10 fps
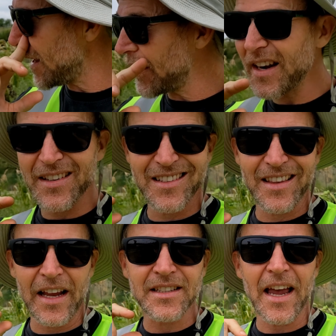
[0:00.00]
And
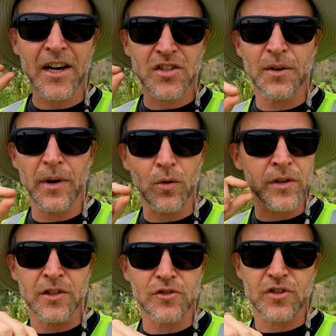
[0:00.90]
that's actually where all
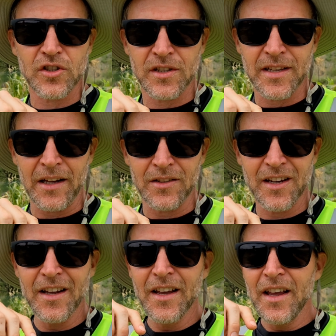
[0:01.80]
the nutrition is held.
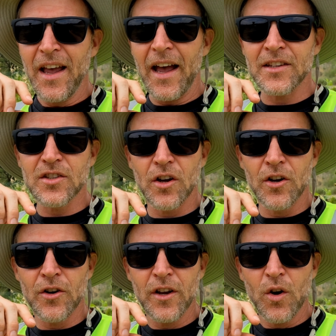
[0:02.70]
And
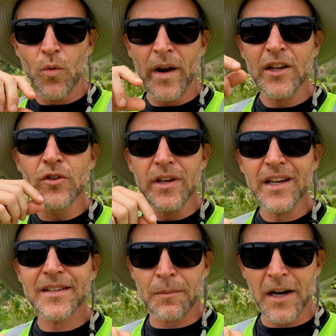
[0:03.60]
so when you
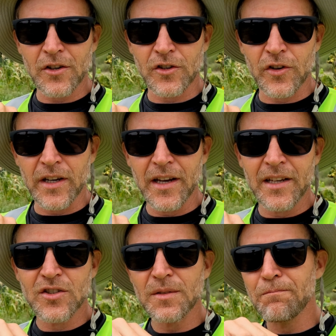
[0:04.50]
eat a microgreen, it
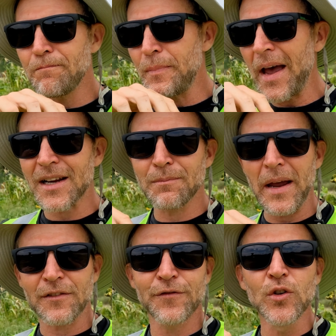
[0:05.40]
is just
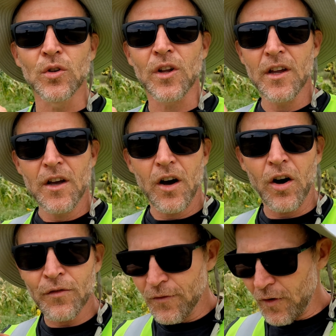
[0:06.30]
packed full
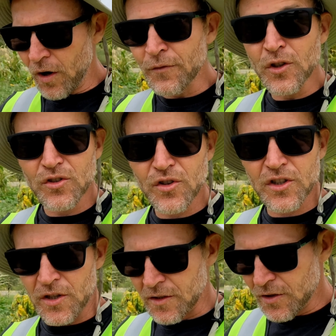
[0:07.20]
of
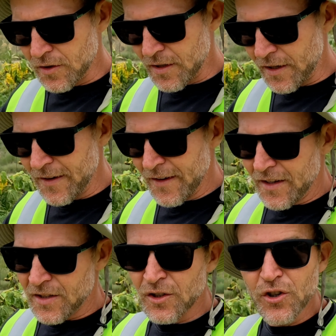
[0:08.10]
nutrition. So it's a
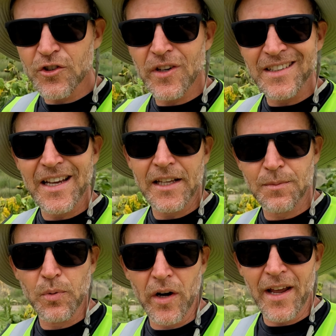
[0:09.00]
nutrient dense
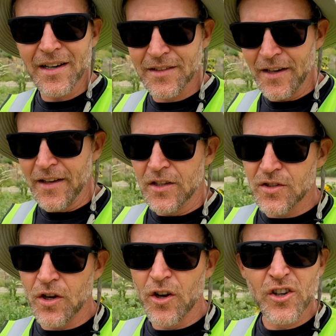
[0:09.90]
product.
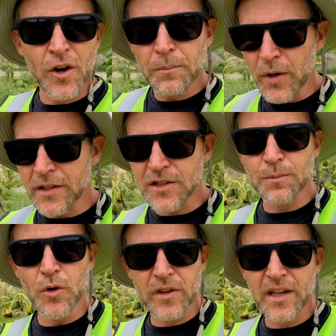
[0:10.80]
So put in
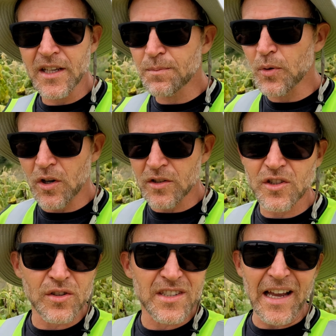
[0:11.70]
smoothies, put it
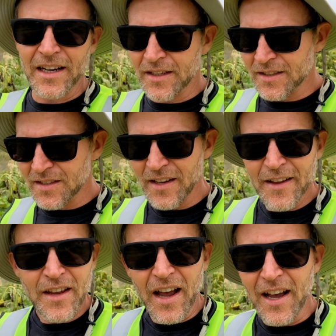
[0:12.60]
onto your salads,
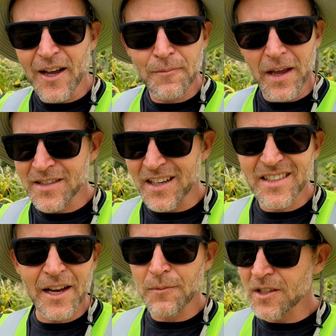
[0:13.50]
as an
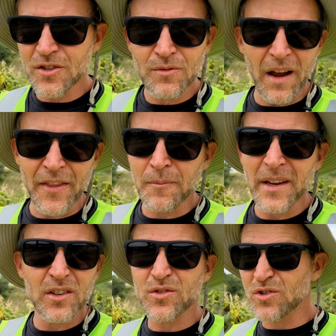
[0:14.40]
addendum to other
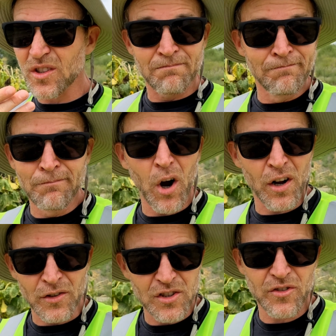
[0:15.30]
meals, or just
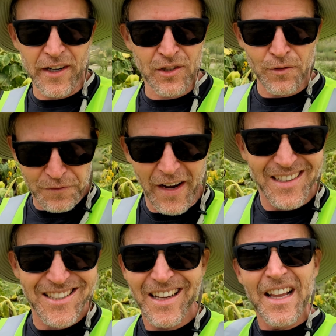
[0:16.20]
mange straight in your
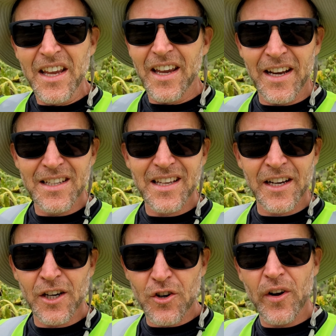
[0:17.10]
face. It is an
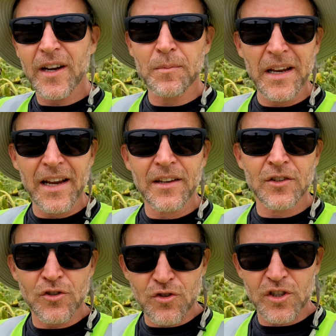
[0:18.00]
incredibly
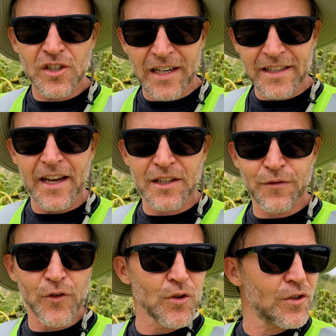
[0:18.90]
nutritionally dense
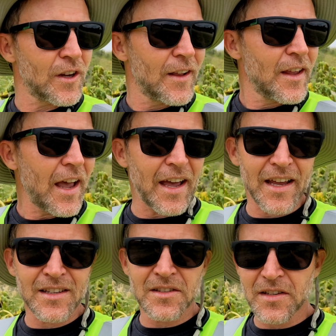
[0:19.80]
food,
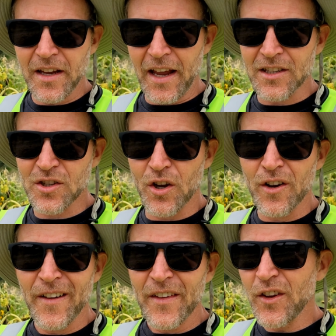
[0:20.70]
and
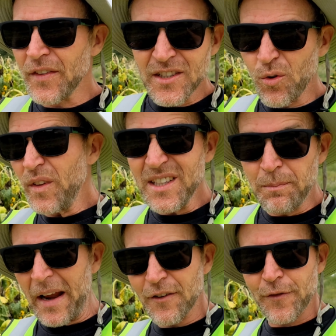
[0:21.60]
so there's all these
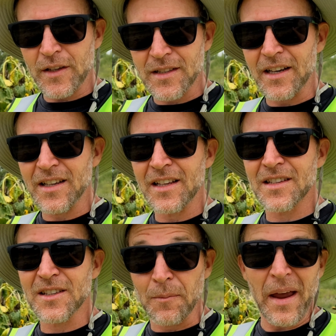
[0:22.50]
benefits, and
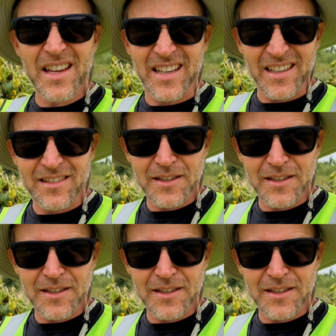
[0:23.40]
it's amazing.